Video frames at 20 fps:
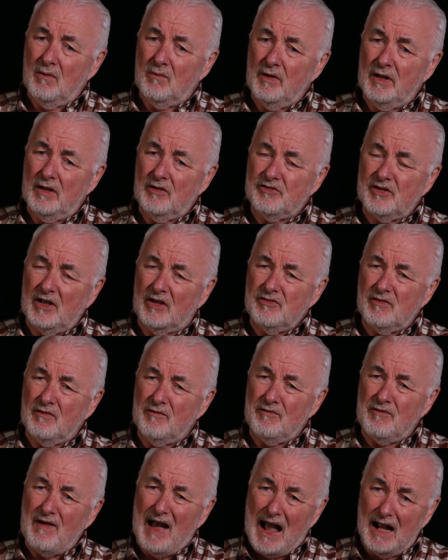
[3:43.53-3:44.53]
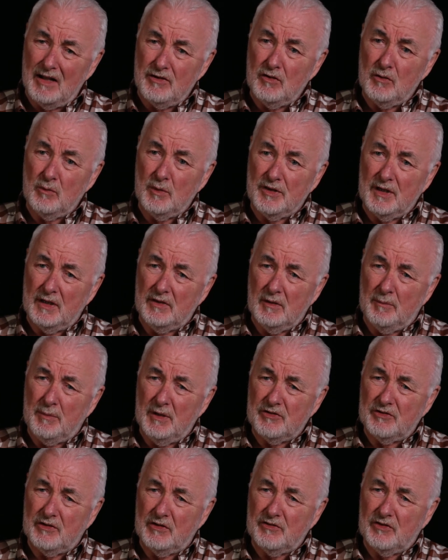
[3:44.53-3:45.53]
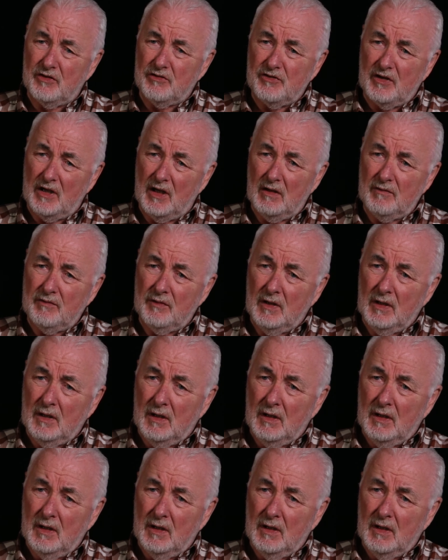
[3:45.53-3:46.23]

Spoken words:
real sense of value within the business itself.